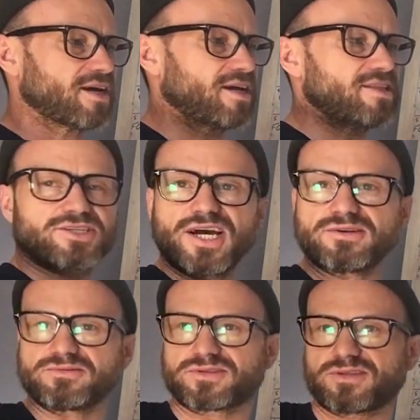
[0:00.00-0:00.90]
like in the
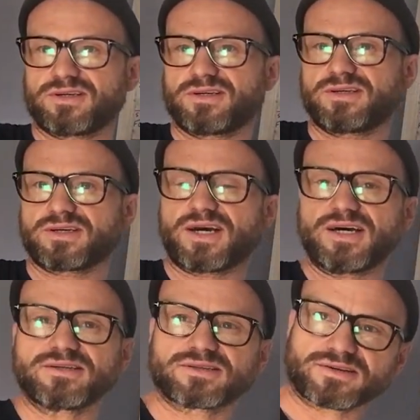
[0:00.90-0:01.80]
channels.
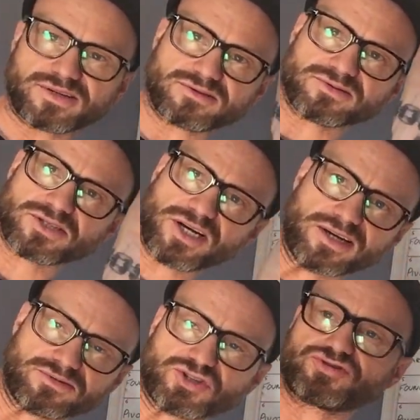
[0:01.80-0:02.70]
Okay, so these sort of
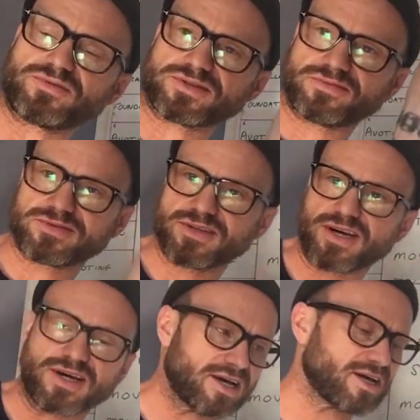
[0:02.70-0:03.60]
channel strips of
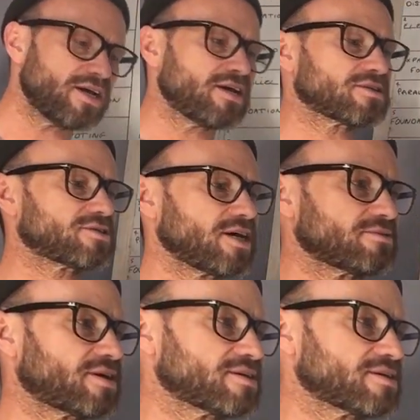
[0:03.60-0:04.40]
hair. So channel